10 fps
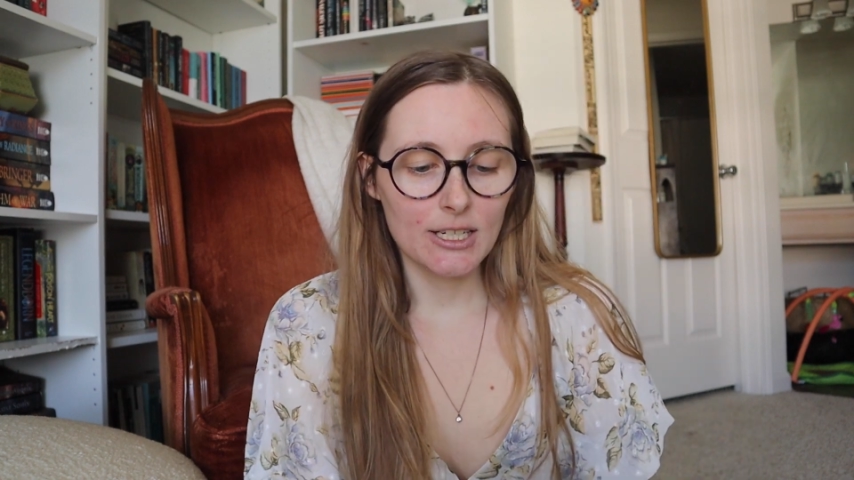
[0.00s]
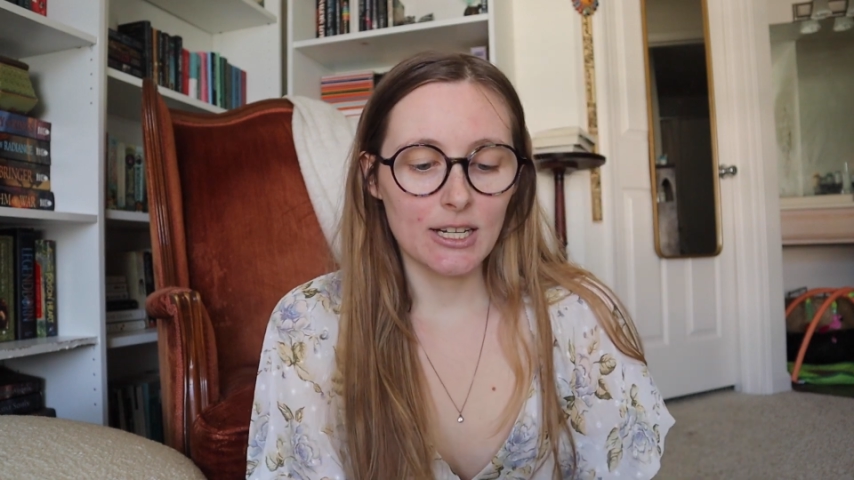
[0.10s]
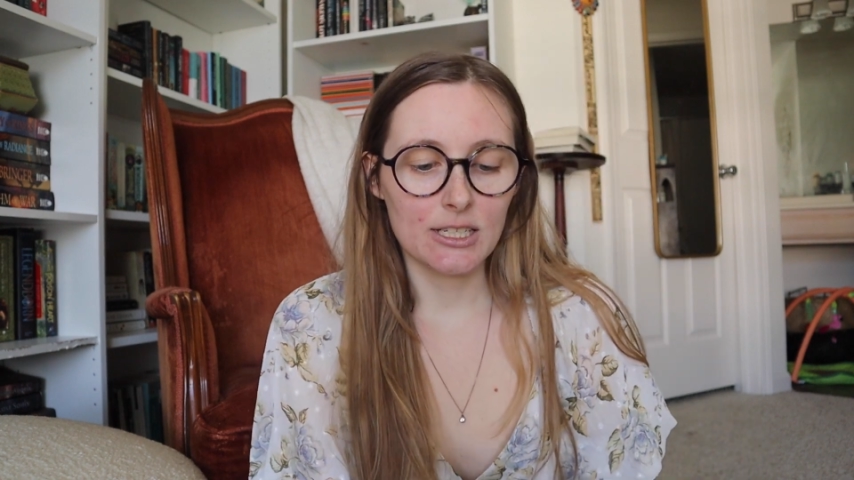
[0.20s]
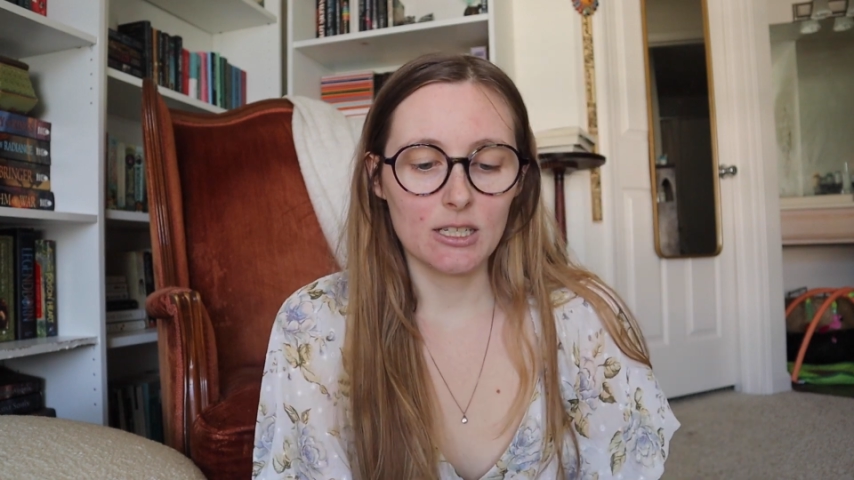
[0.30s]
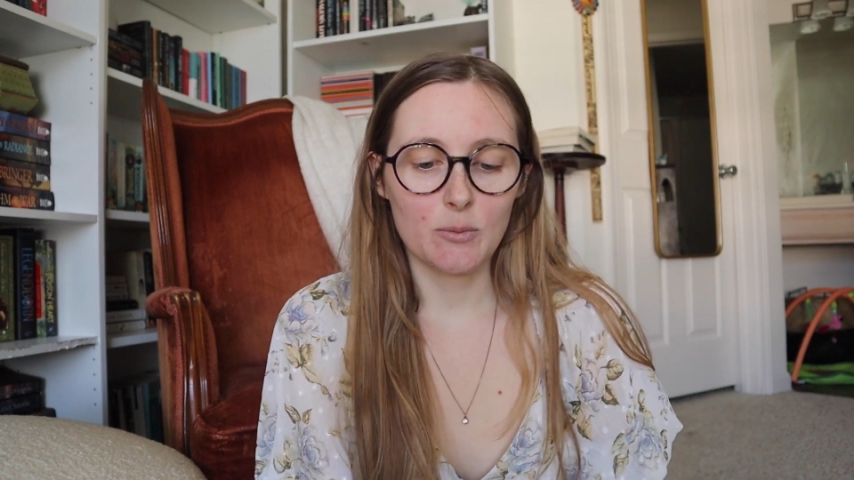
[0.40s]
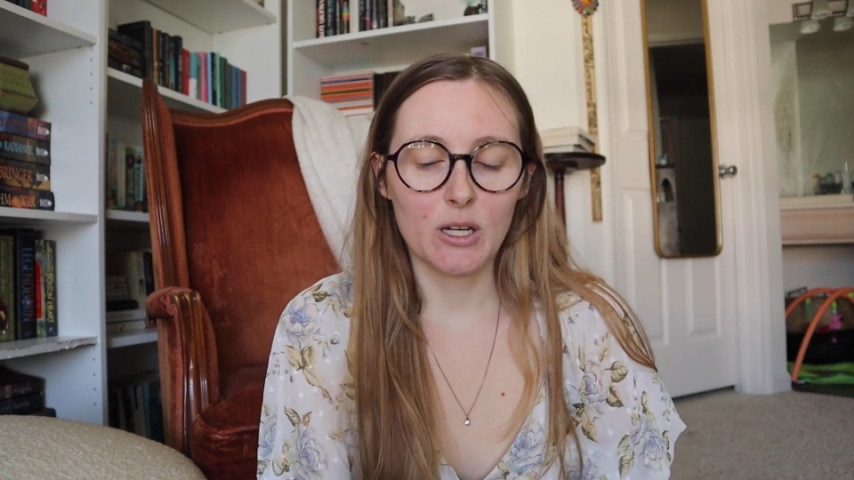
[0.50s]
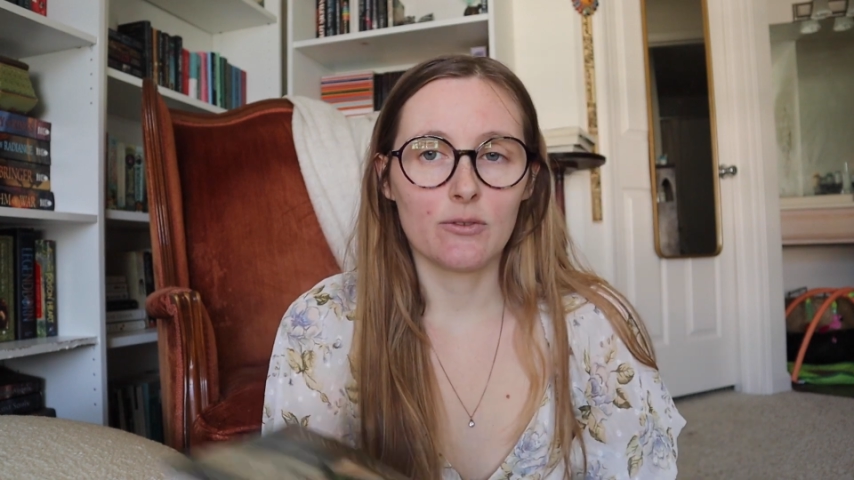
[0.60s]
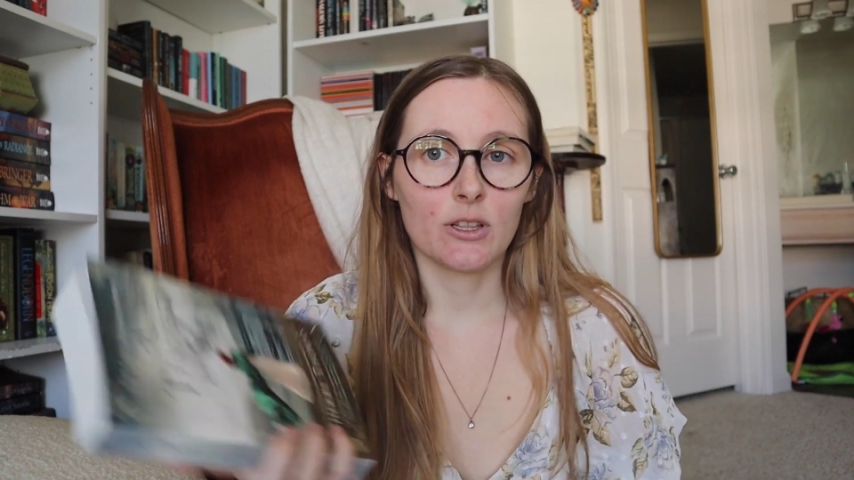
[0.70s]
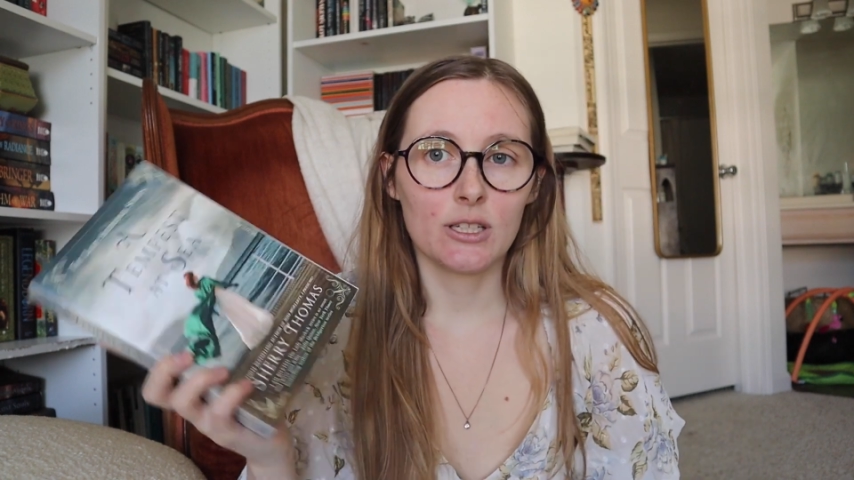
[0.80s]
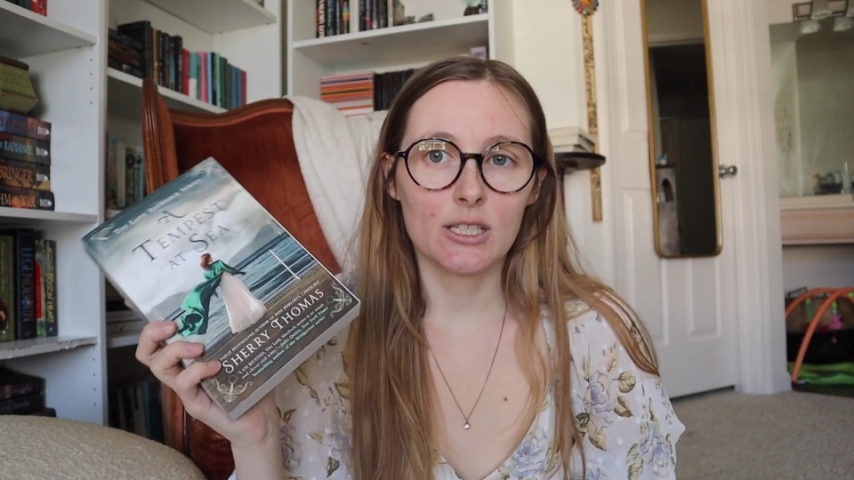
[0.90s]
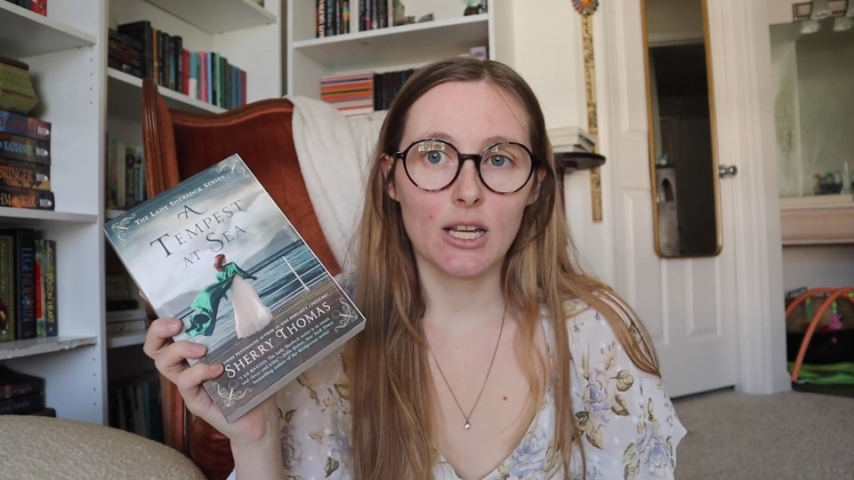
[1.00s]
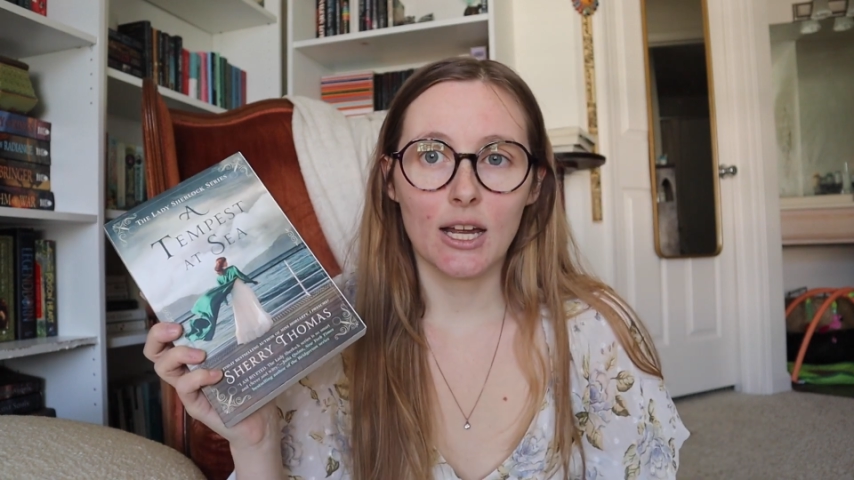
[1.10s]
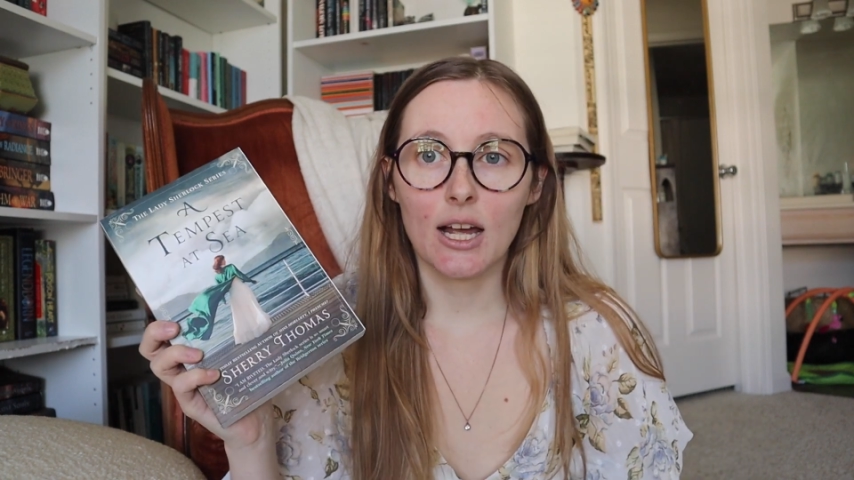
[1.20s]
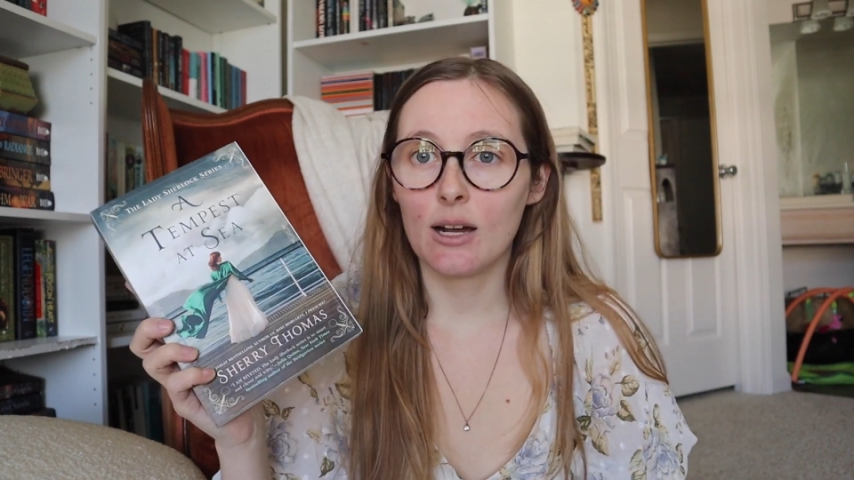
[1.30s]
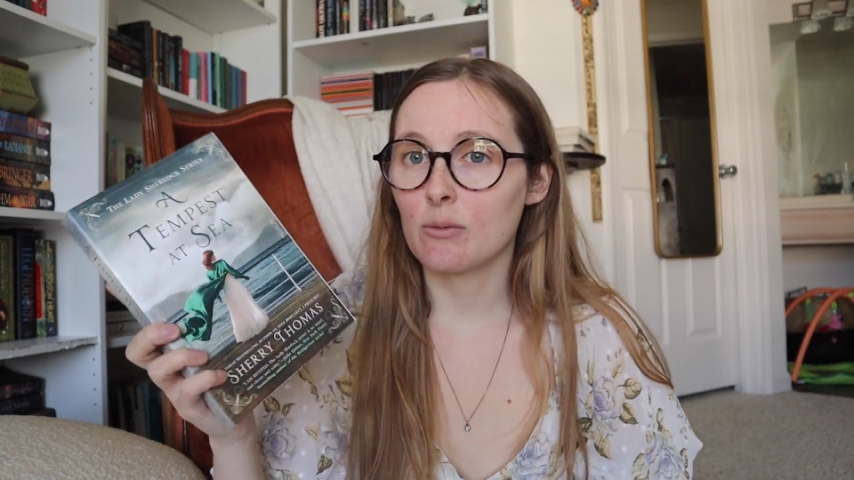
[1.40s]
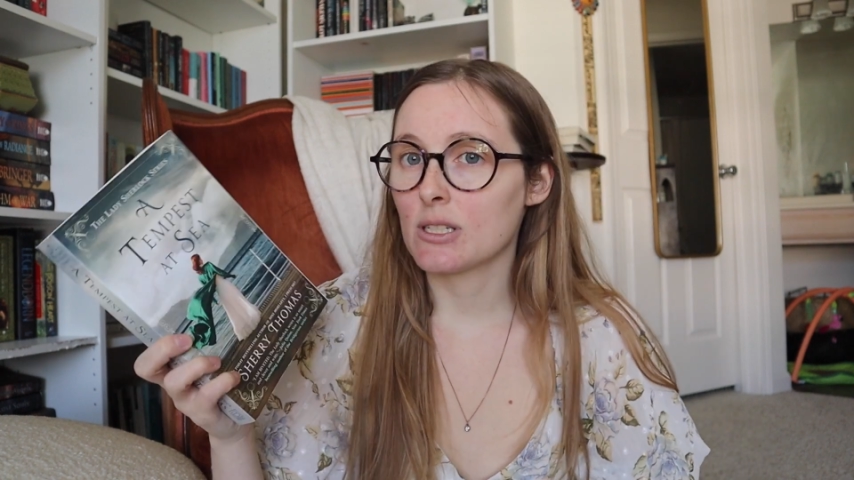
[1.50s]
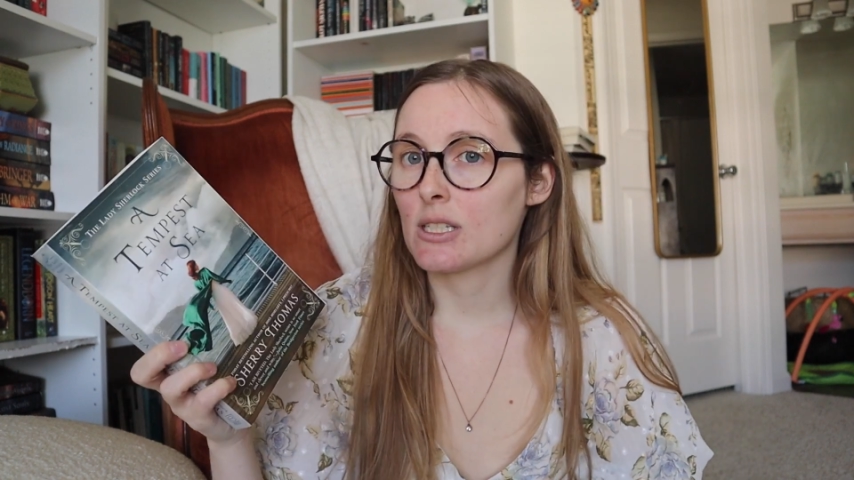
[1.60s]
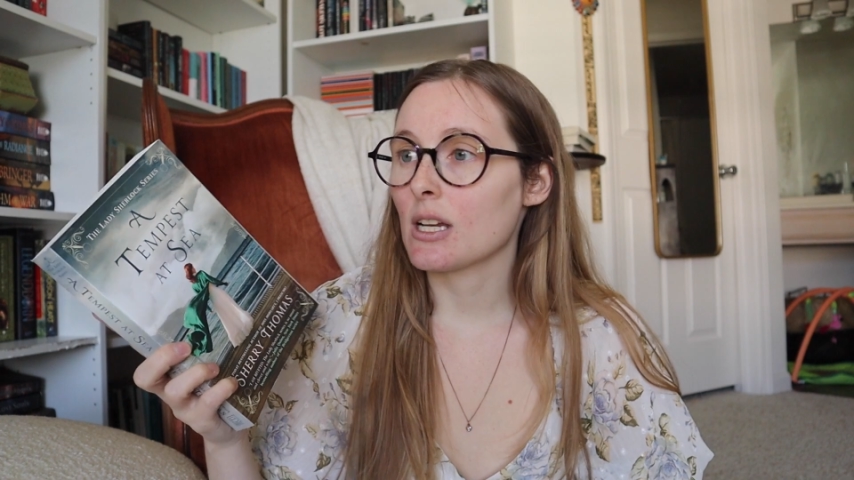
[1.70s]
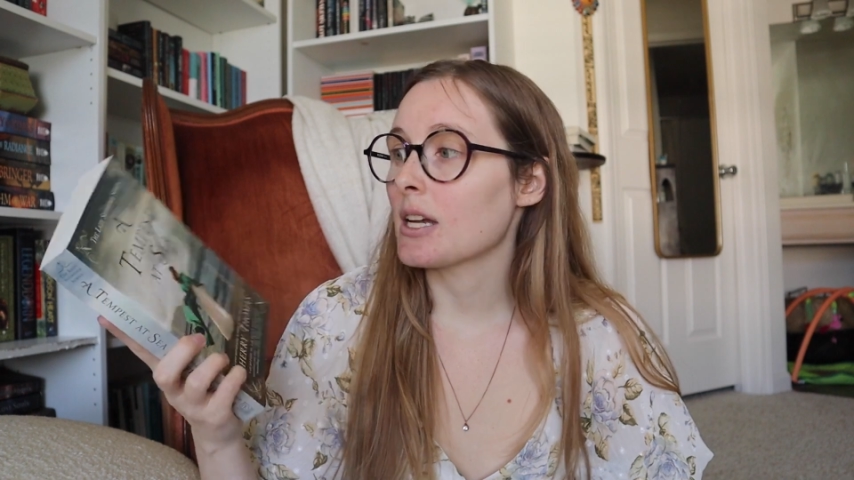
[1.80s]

anticipated release I got was